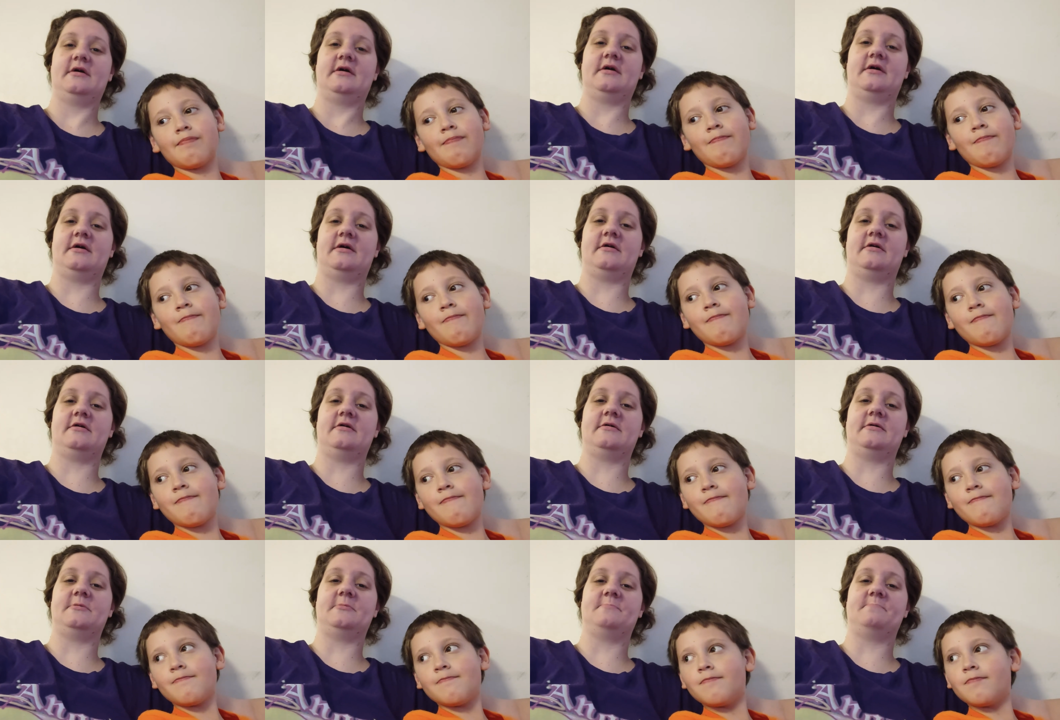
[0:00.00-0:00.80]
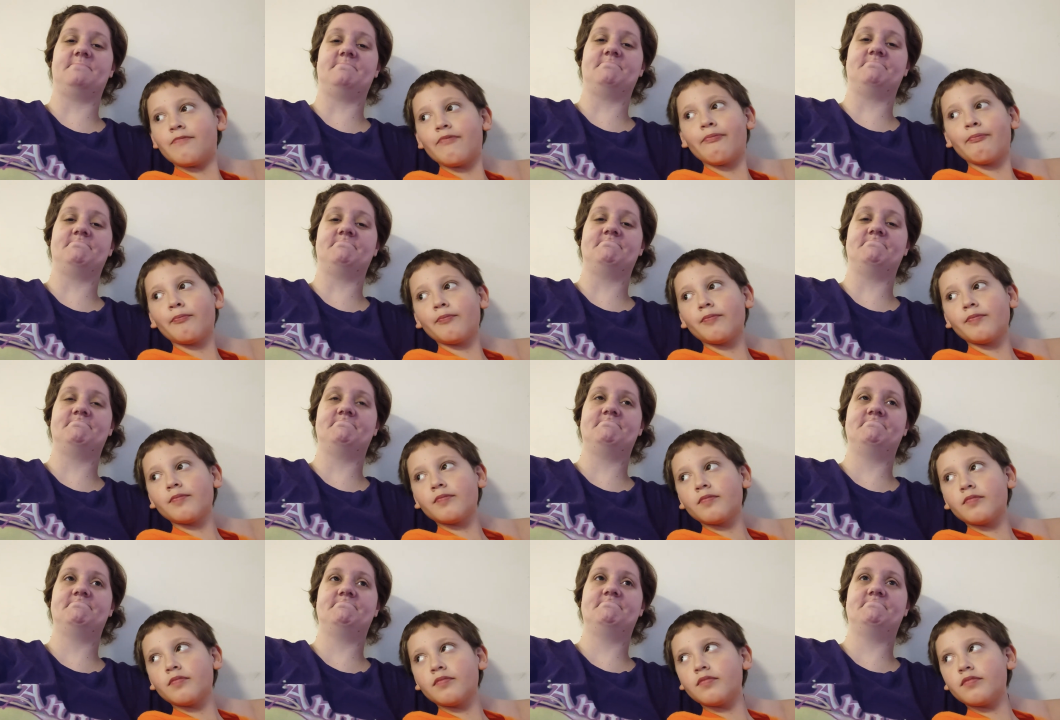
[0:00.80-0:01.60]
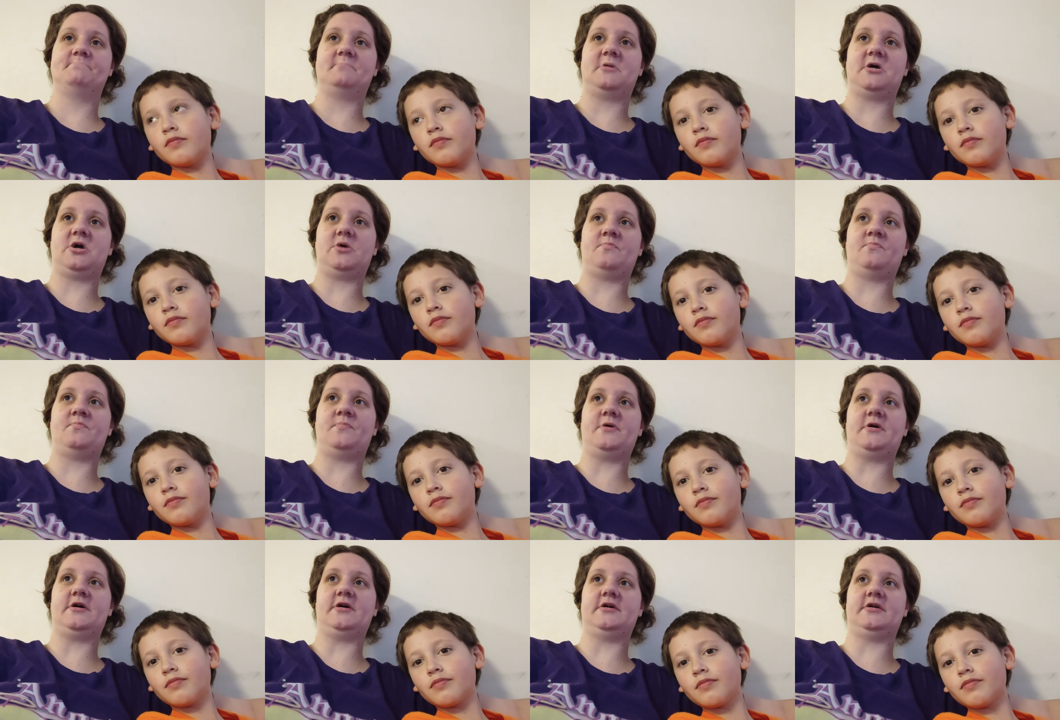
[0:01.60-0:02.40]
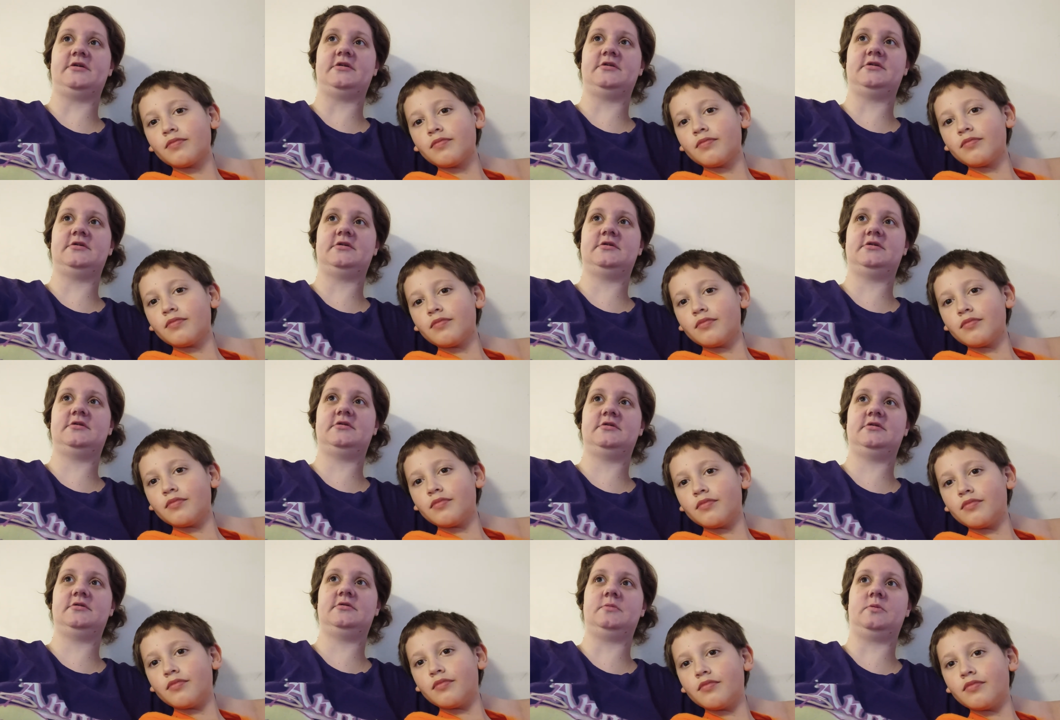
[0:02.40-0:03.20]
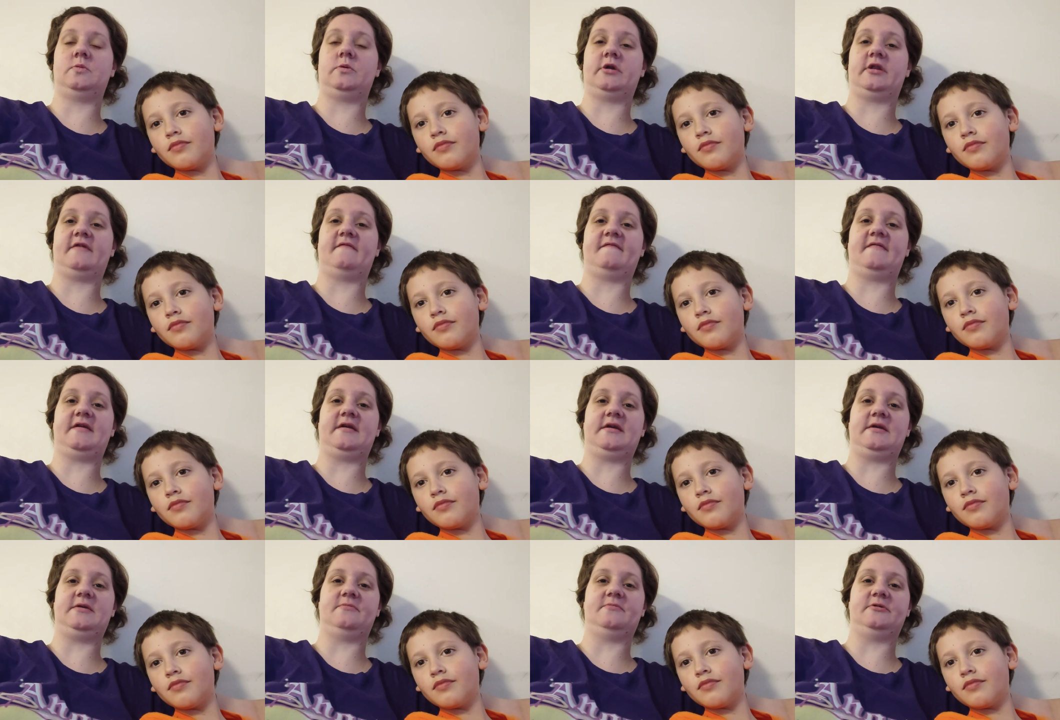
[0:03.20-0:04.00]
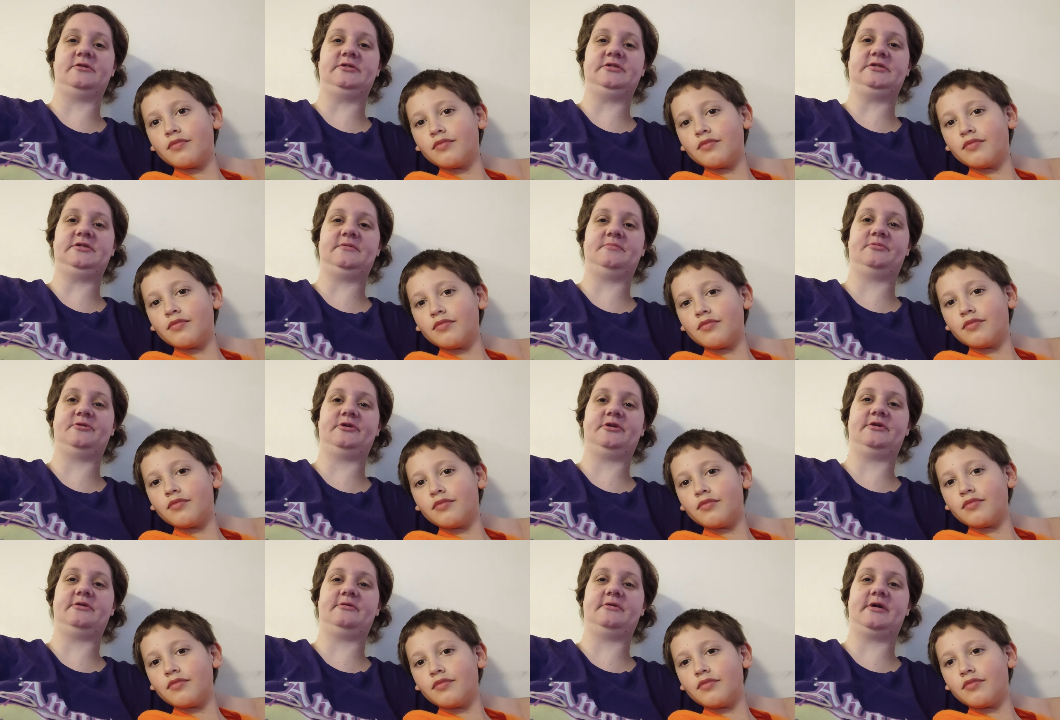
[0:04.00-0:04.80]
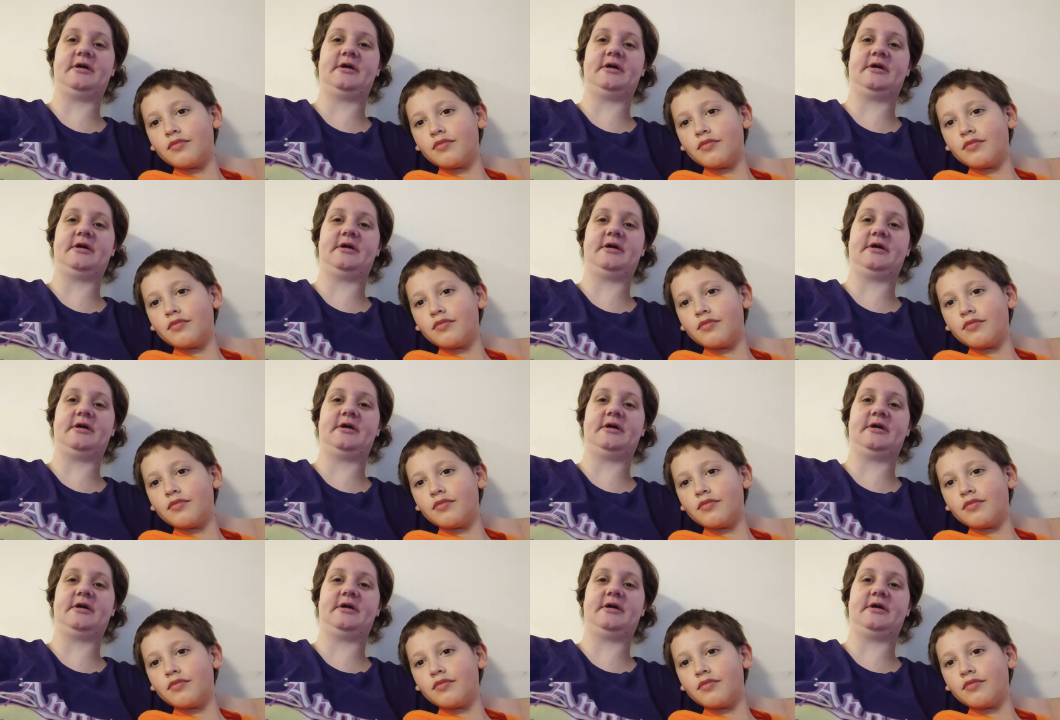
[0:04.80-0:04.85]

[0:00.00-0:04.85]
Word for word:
Speaker 1: Um, but whatever he wants to bring you